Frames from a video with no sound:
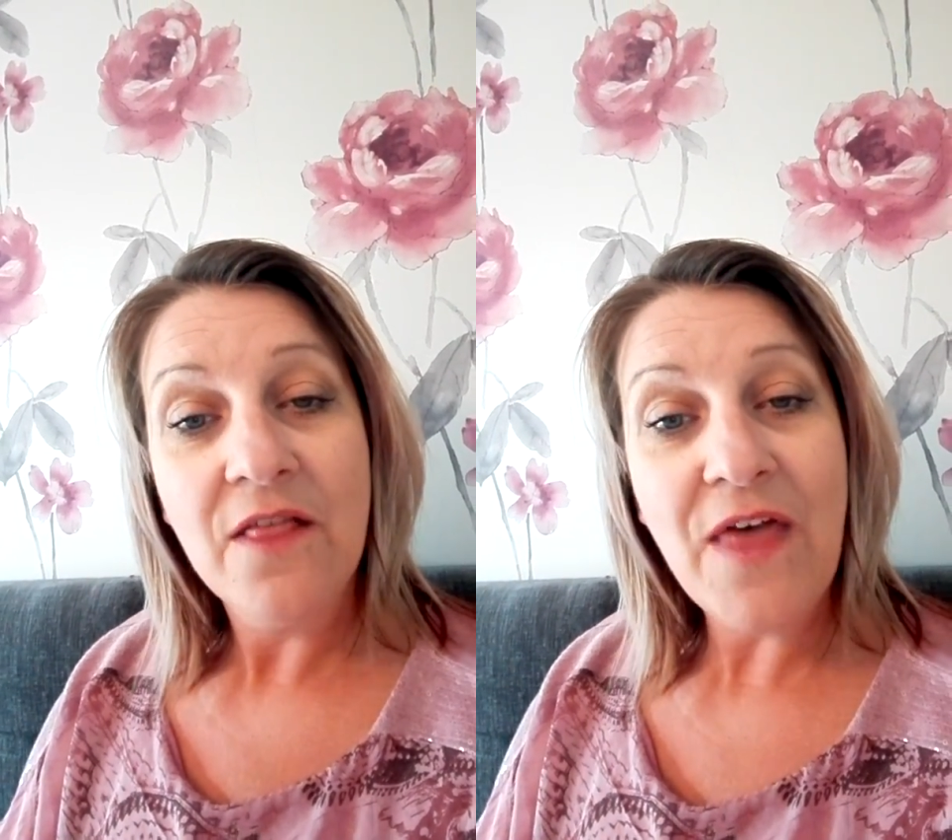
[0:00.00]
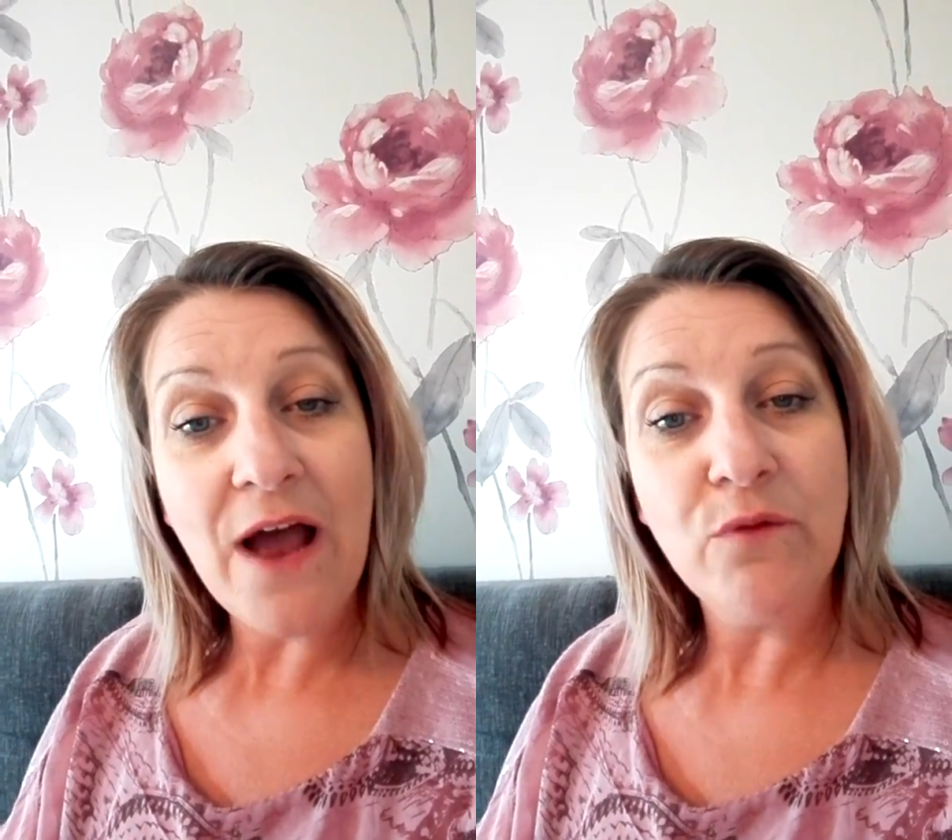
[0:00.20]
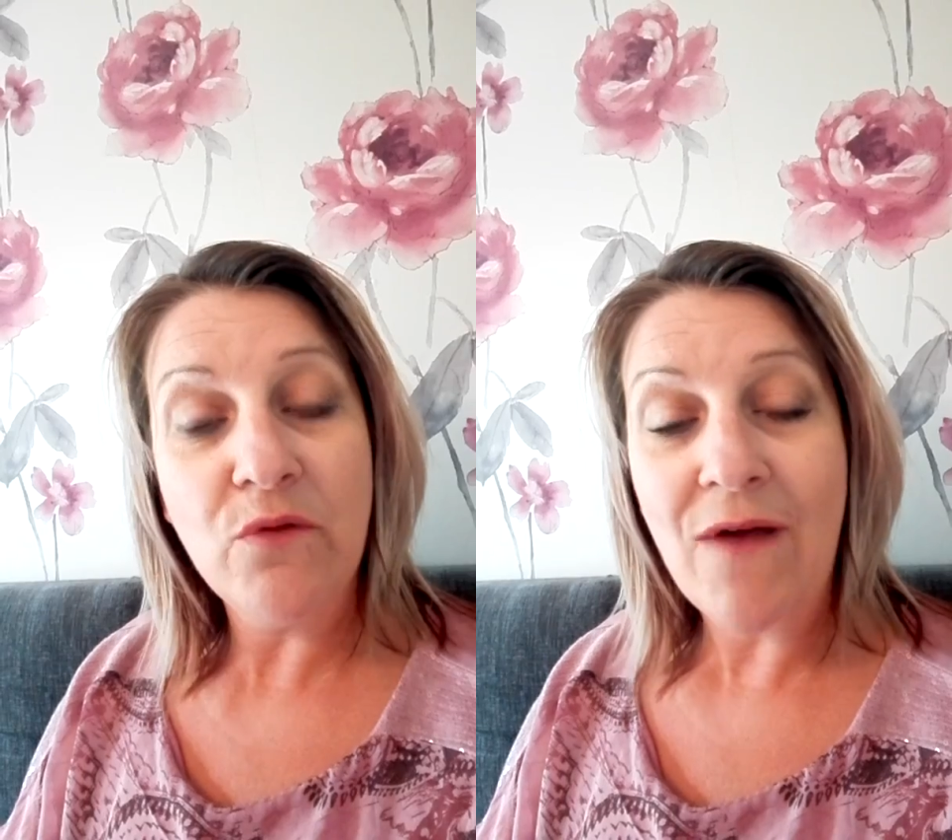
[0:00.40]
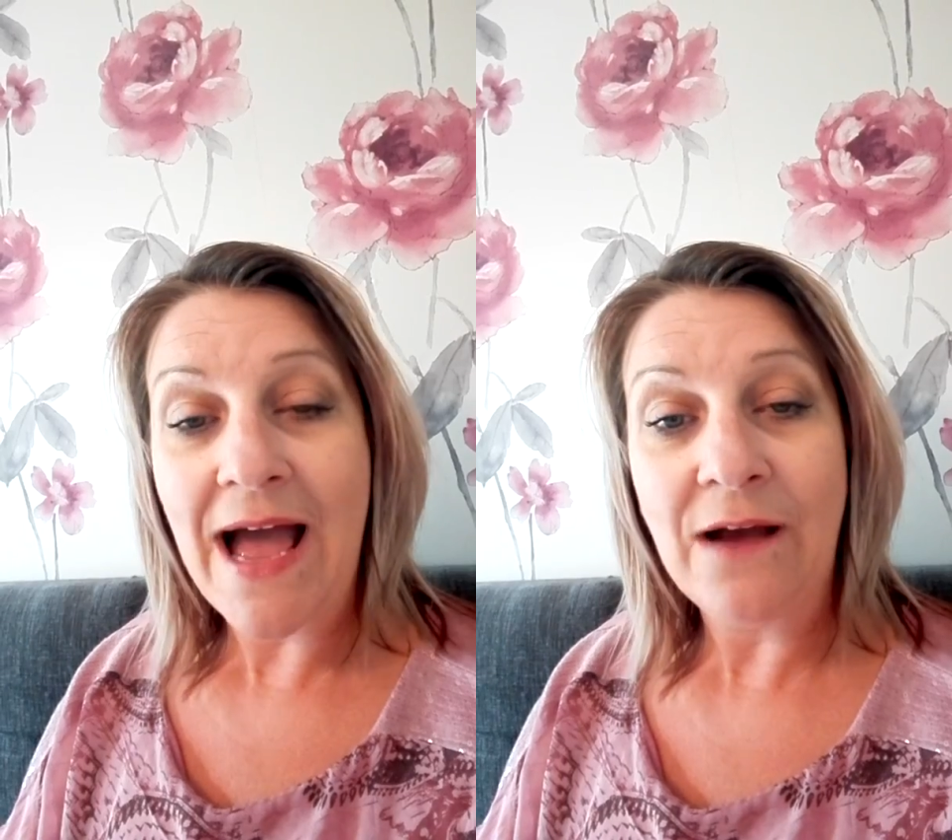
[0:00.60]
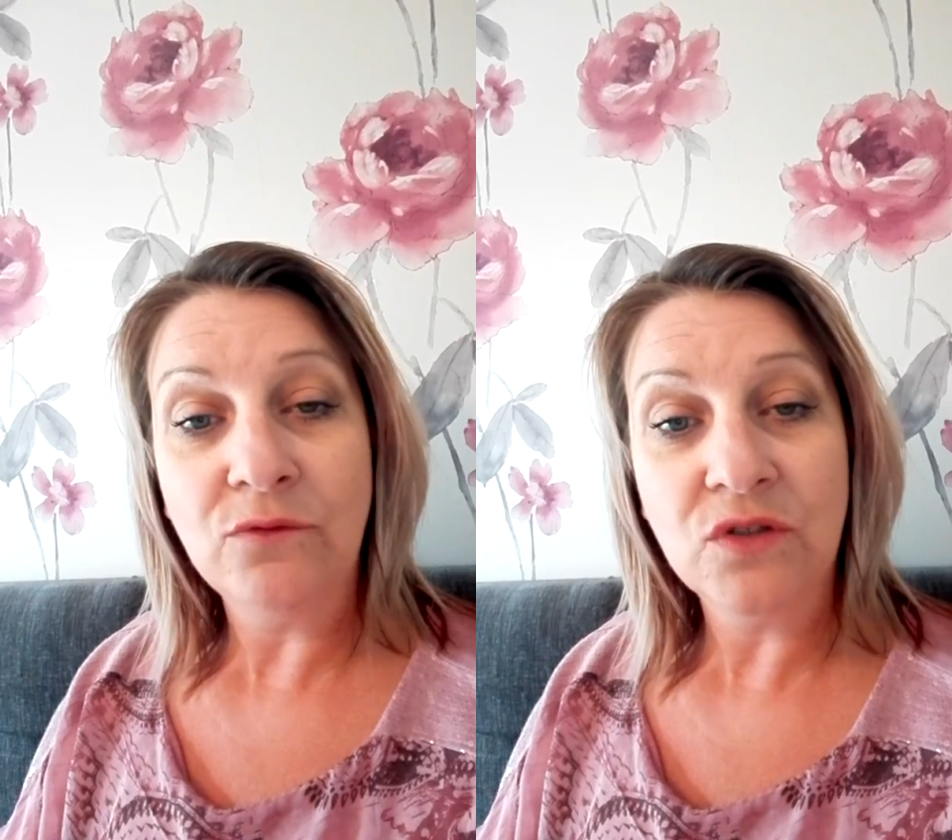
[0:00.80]
that are
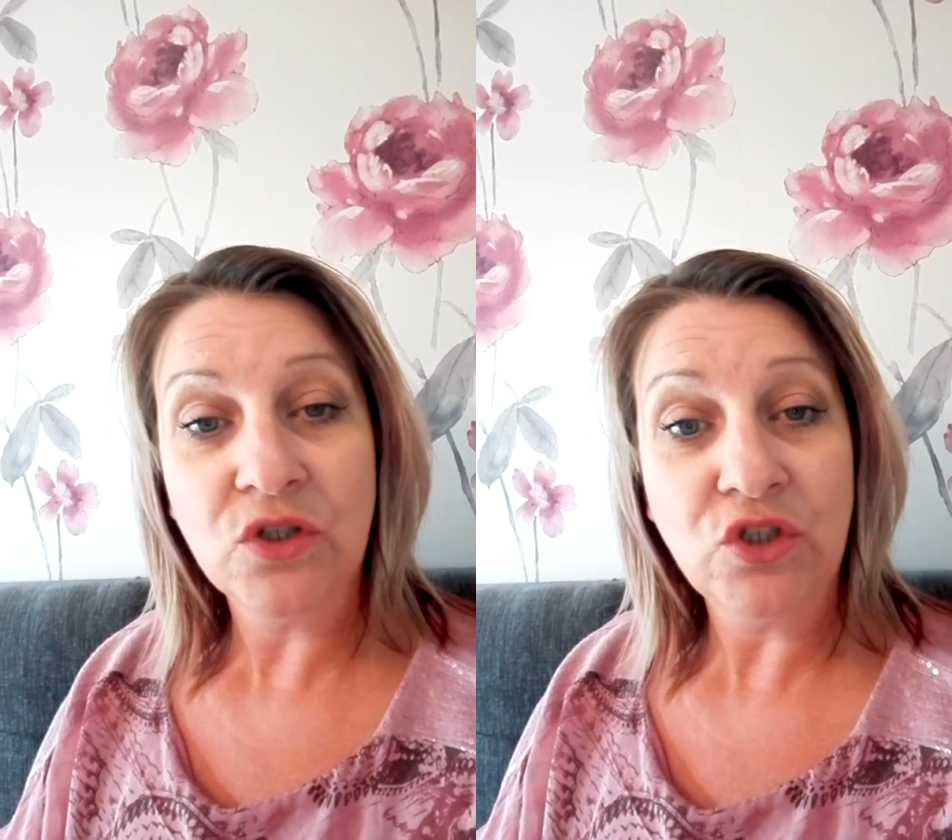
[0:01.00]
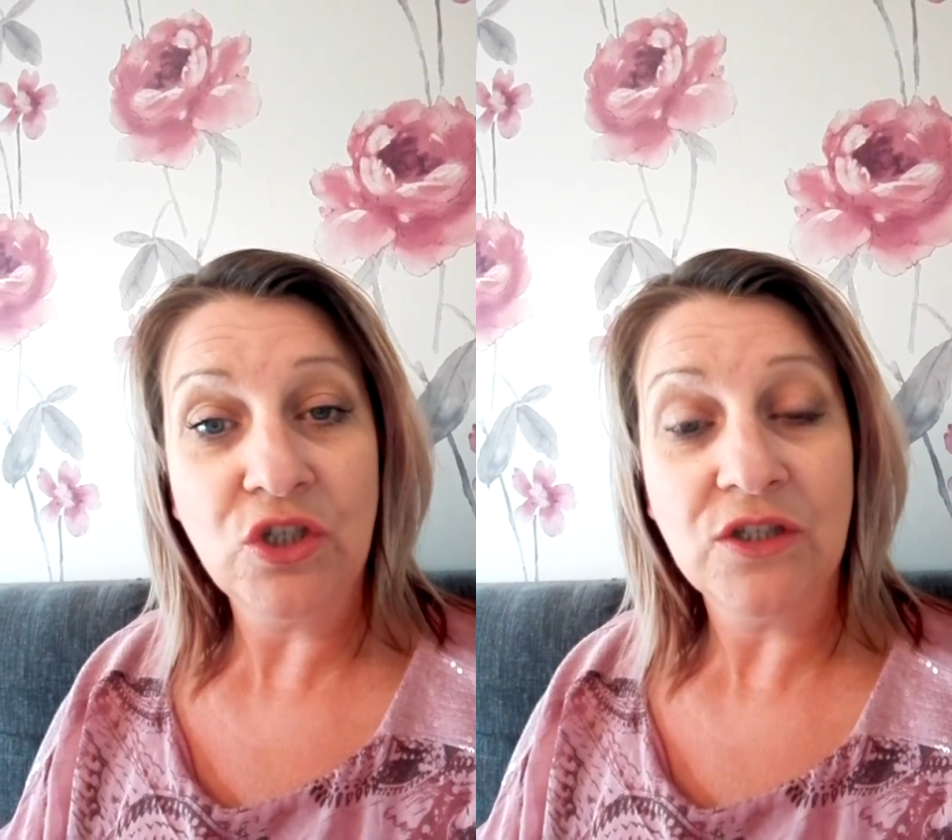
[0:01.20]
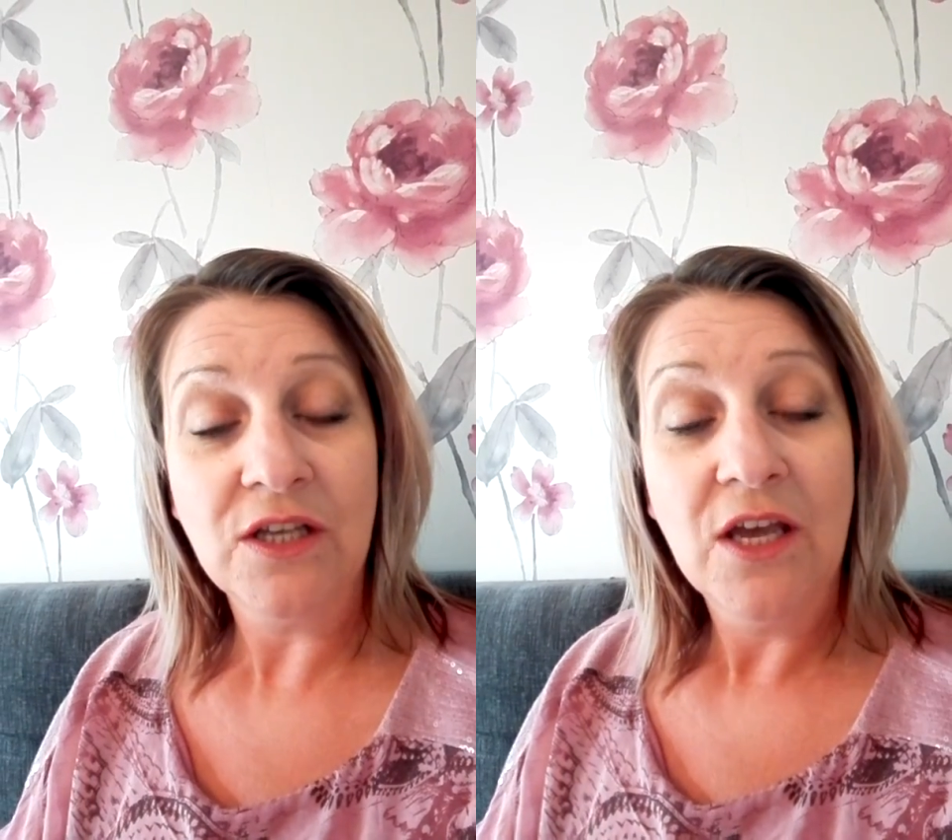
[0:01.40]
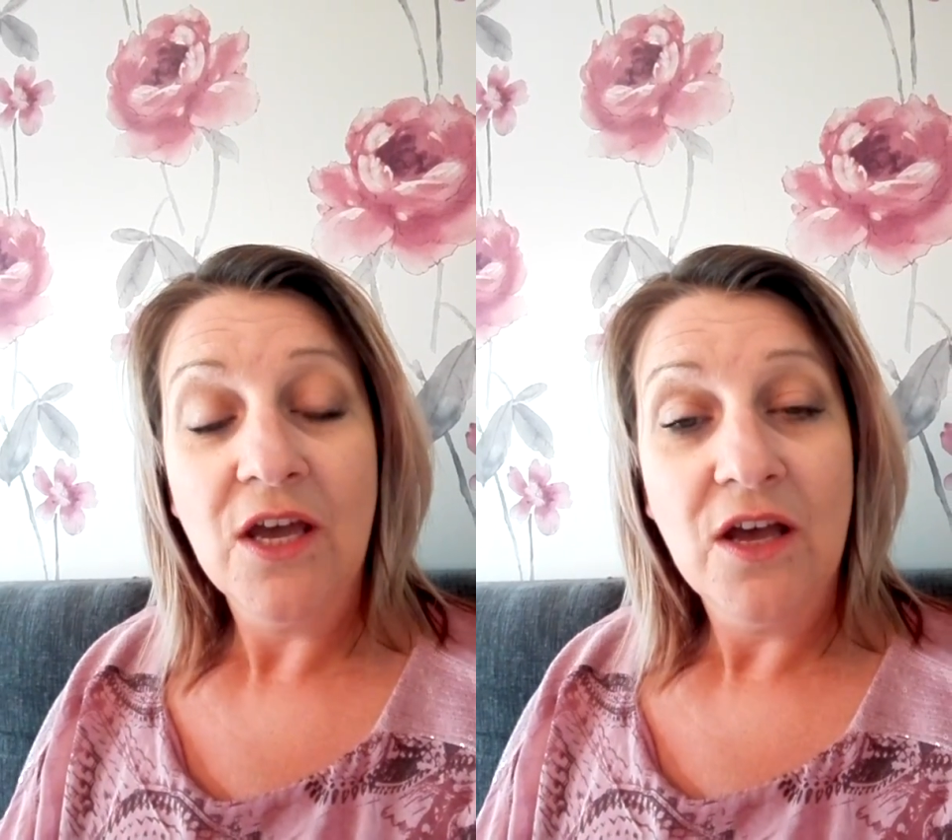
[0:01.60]
around, such as